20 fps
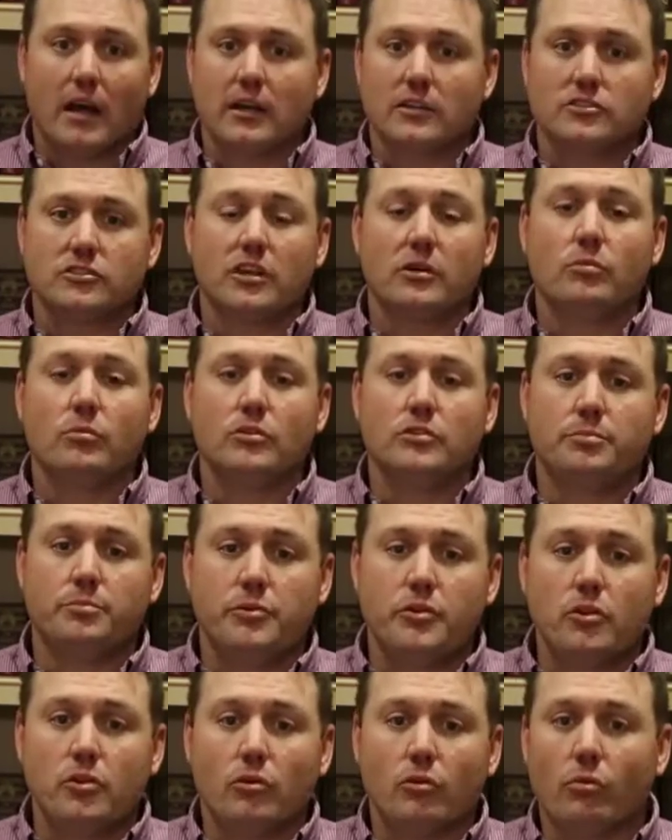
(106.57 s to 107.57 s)
Some was
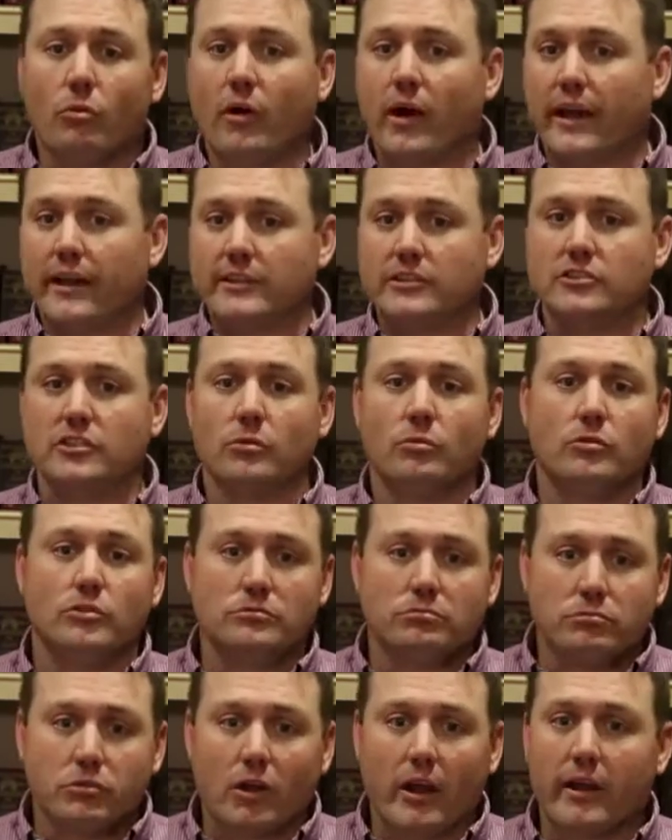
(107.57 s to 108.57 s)
pure white, some
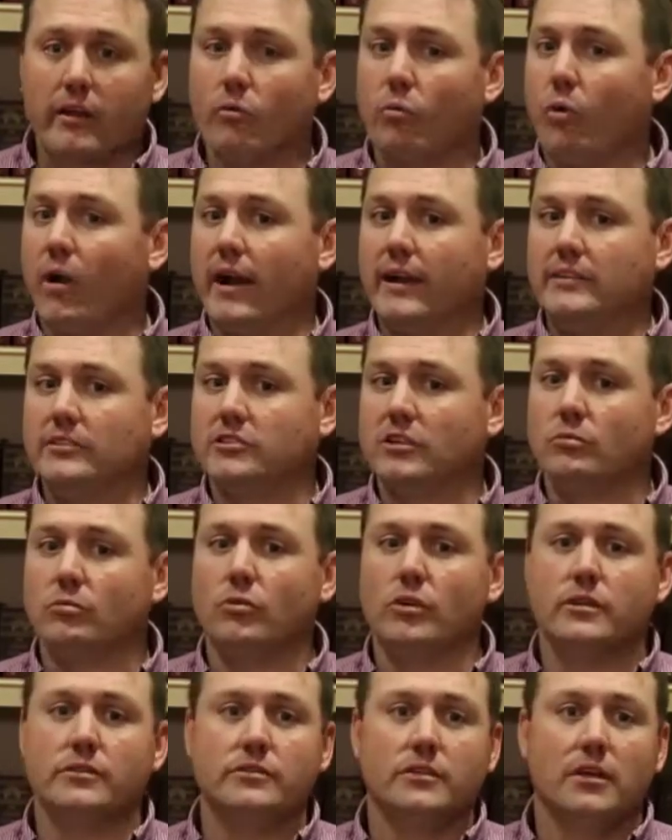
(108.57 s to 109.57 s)
was bright white, some
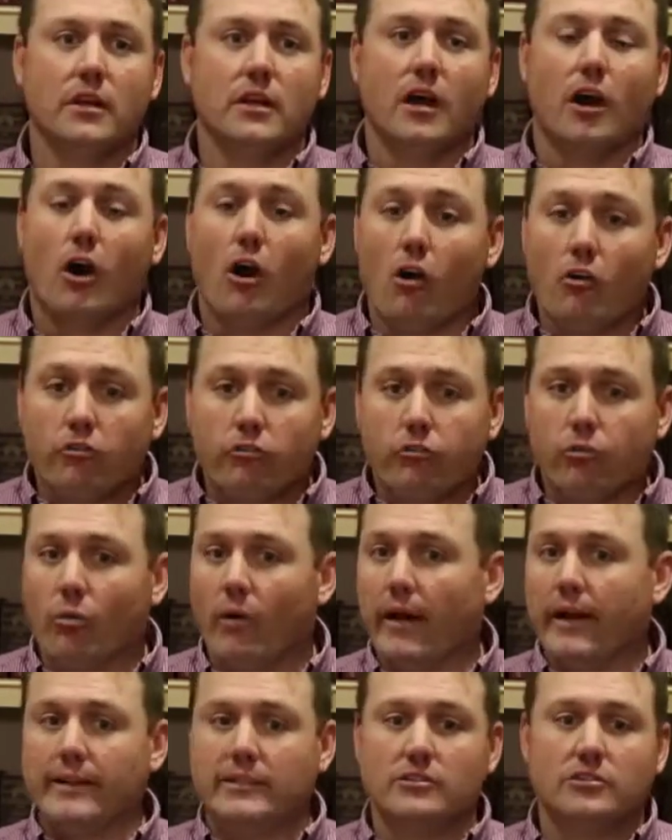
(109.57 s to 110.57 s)
was
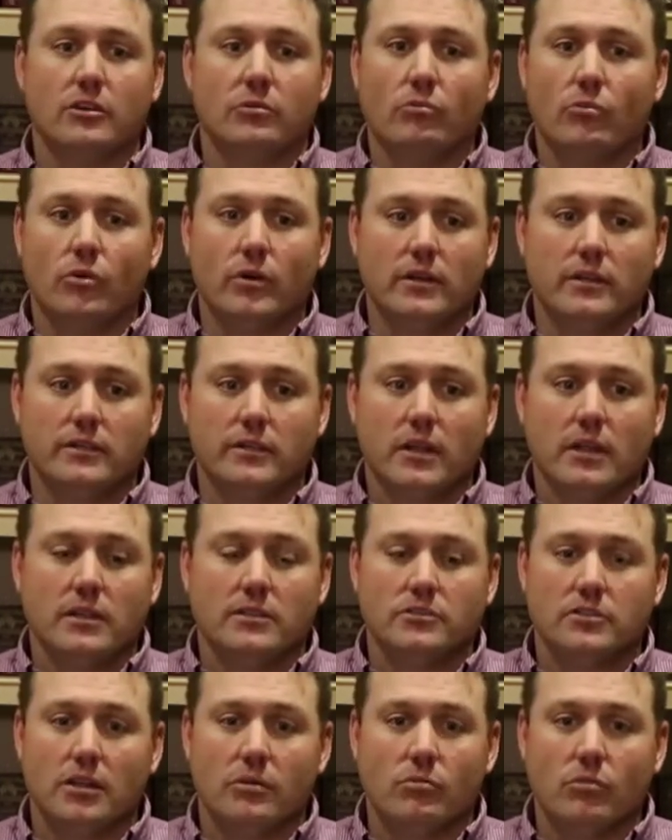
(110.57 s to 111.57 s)
off-white, some
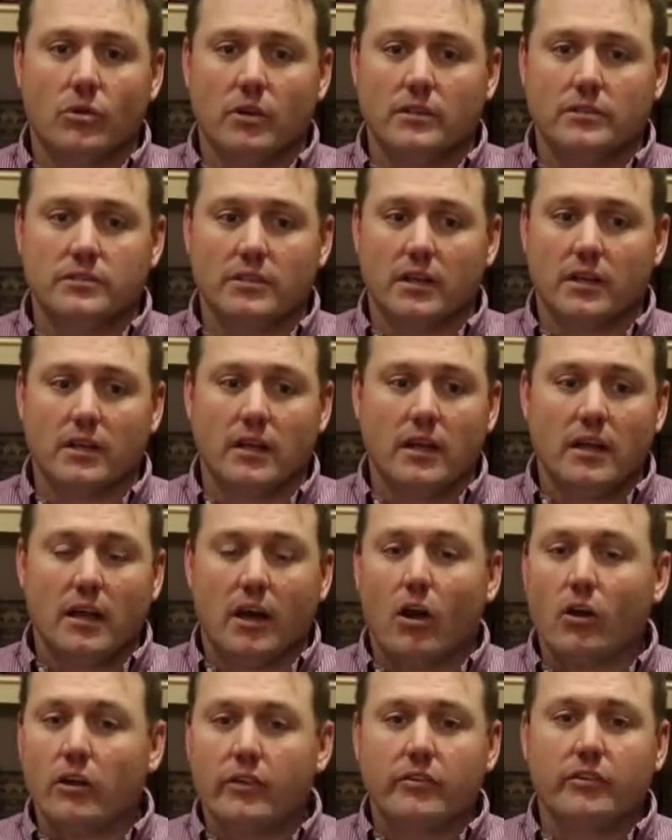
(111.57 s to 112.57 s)
was
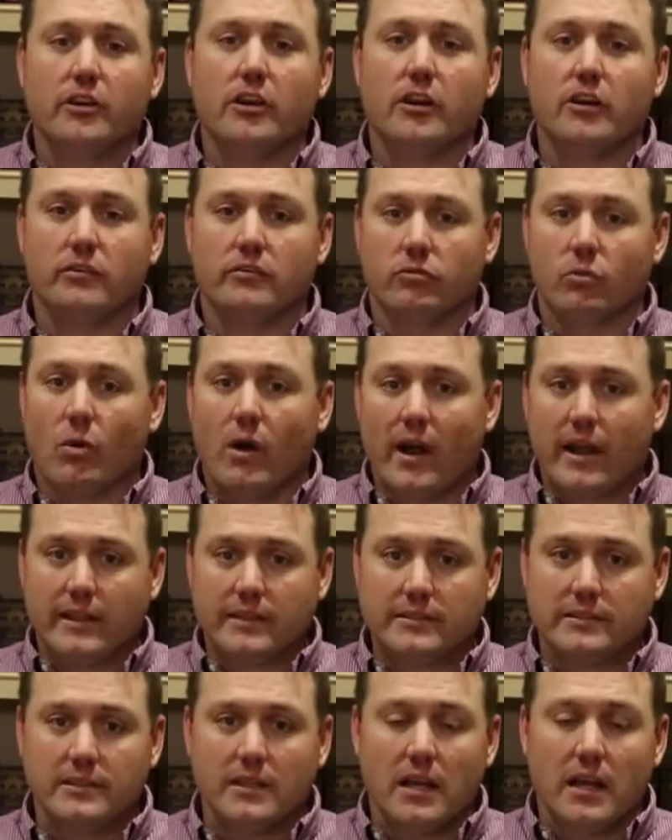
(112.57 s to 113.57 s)
all different color of
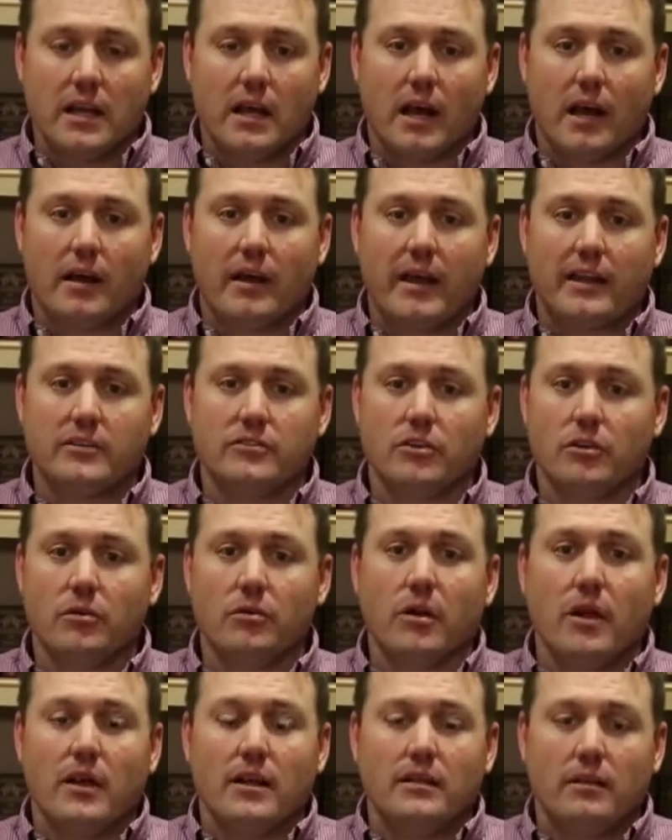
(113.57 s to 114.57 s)
whites. And
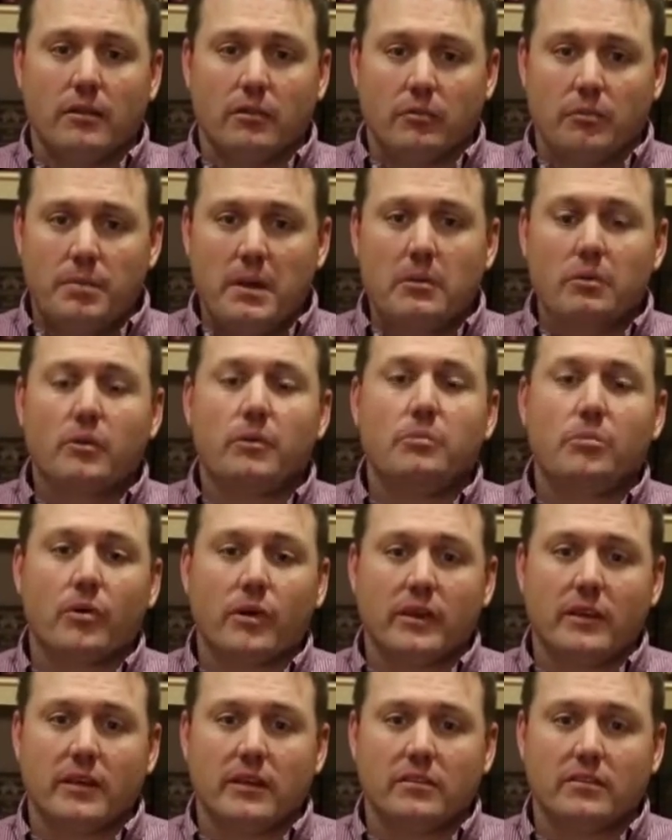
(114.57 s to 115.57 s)
so people would
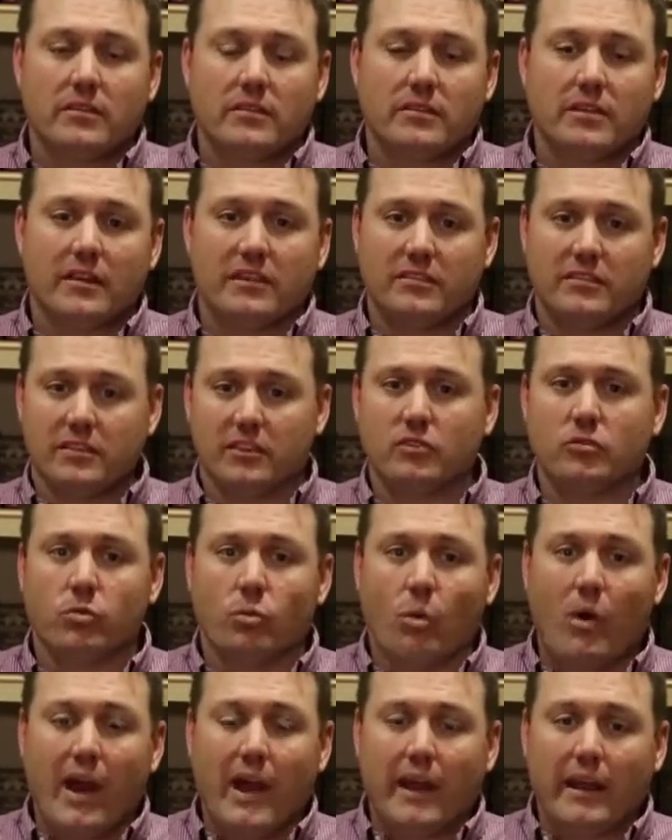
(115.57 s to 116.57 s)
bring this and says, this
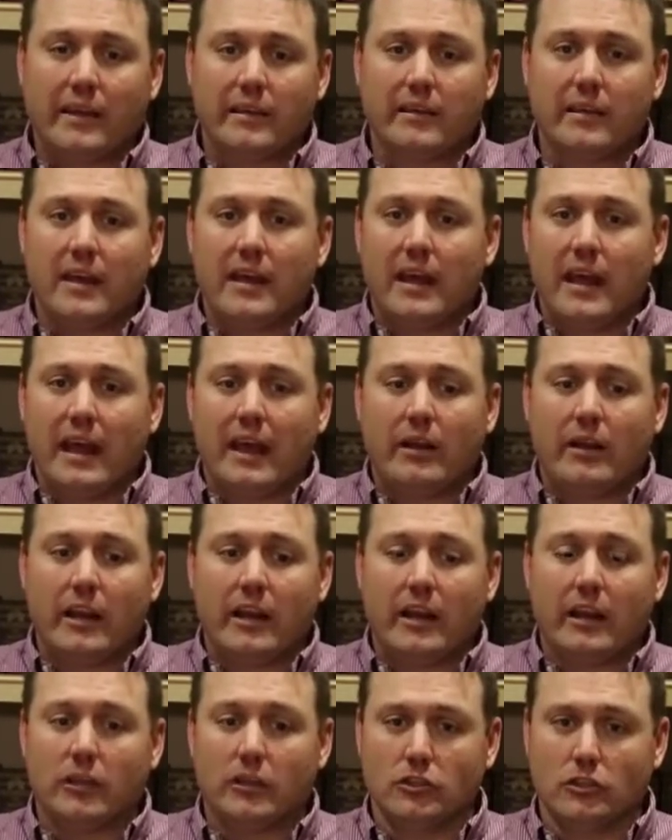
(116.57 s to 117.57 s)
white, and
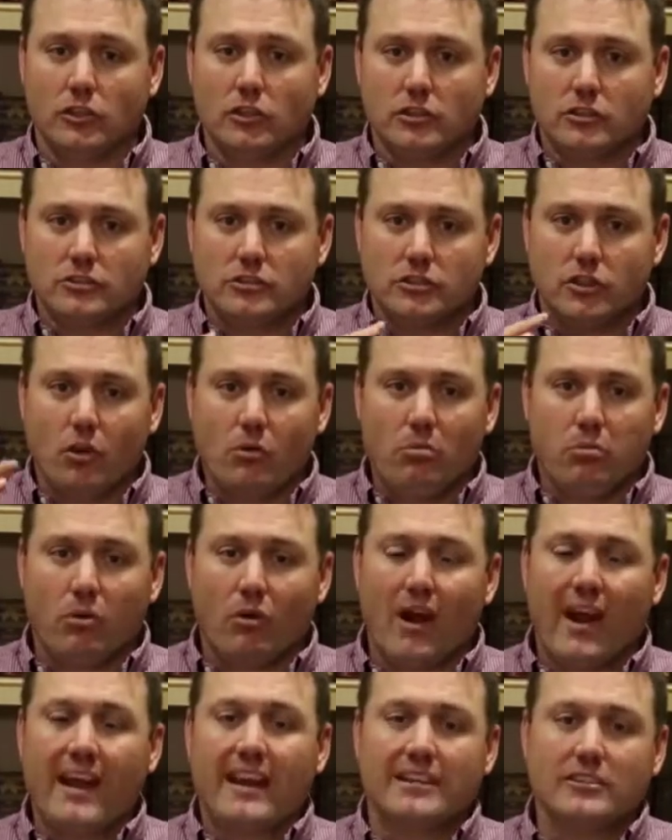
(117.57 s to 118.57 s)
it looks so
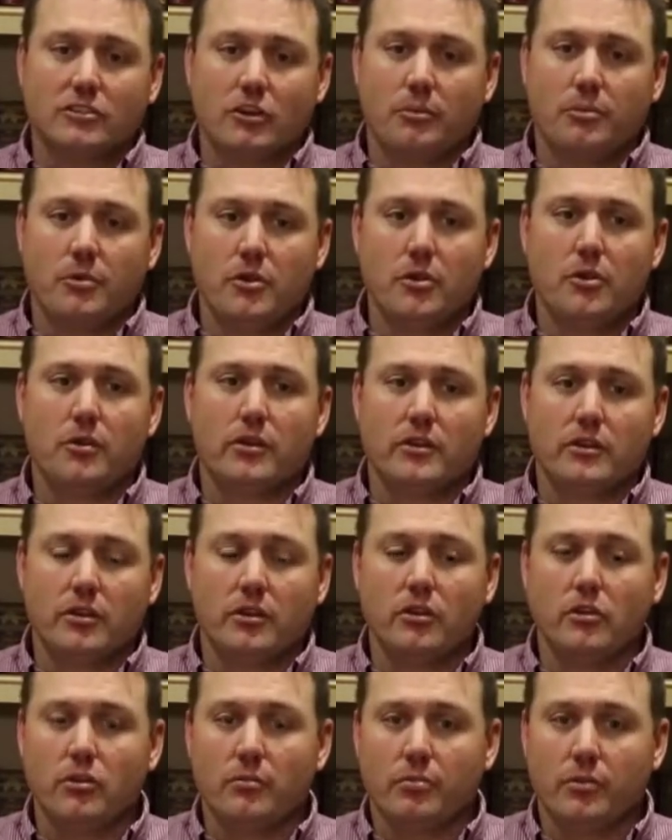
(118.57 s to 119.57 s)
bright and so pure
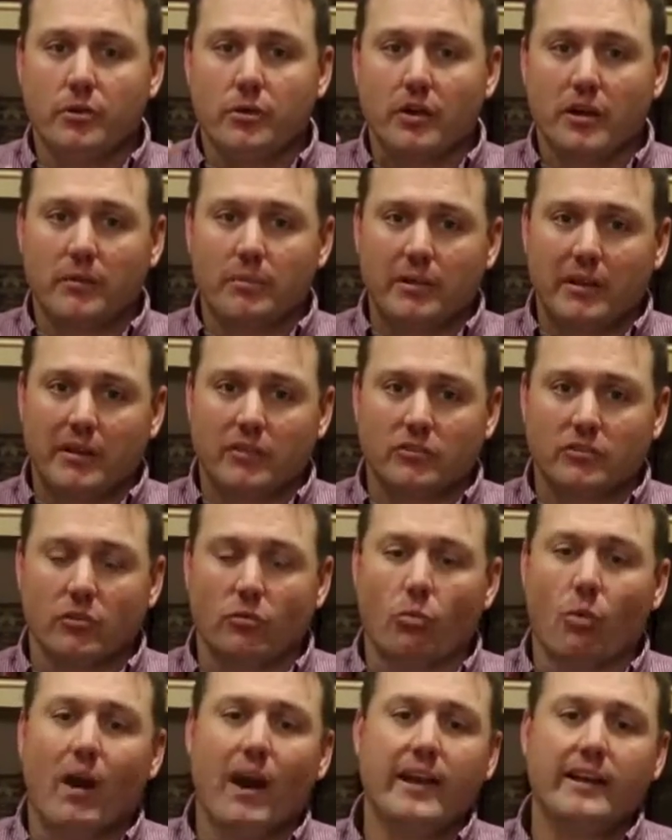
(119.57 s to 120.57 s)
until you put it up against the
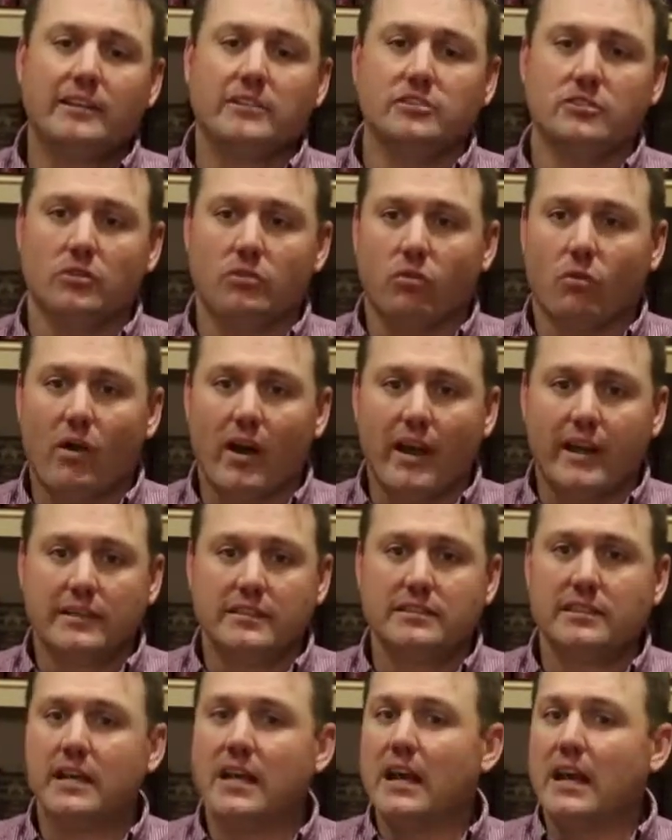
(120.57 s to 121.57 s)
whitest of
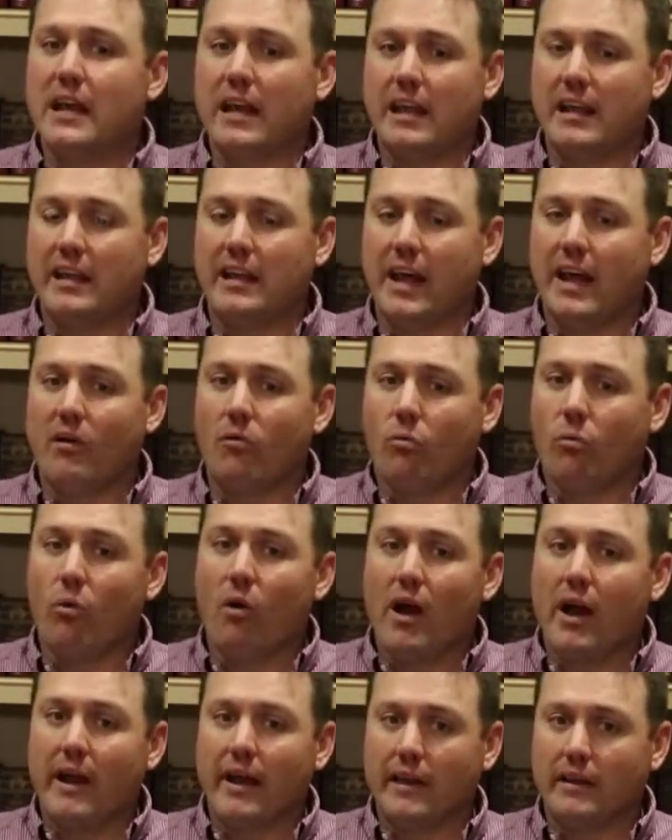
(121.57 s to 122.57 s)
whites, and that
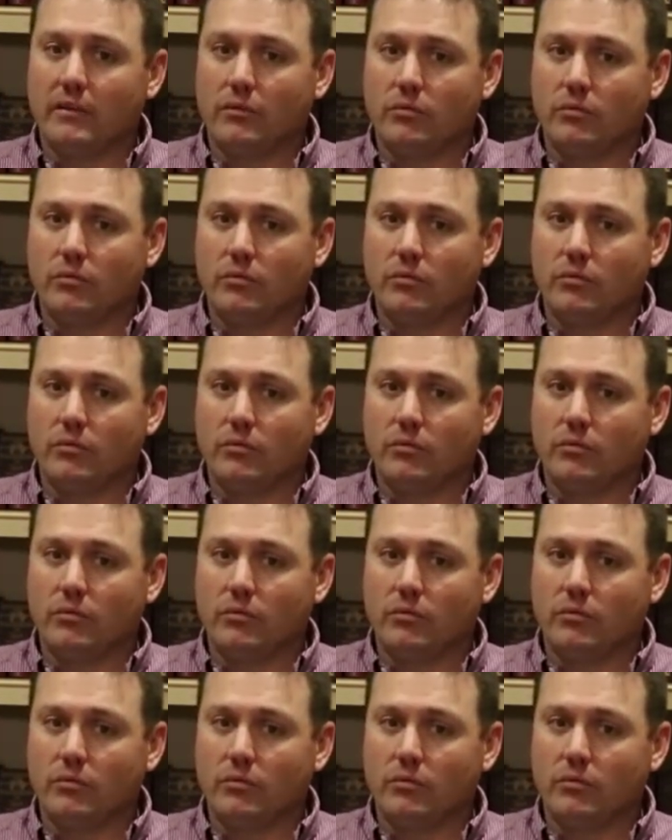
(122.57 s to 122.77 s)
white